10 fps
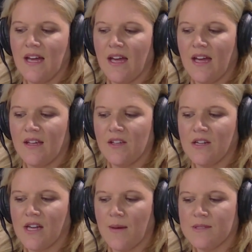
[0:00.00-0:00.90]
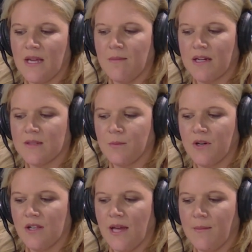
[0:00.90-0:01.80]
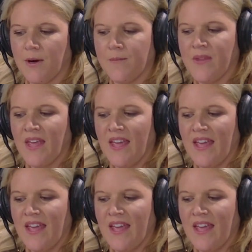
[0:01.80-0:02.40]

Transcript: Uh, you can come 10 bucks per climber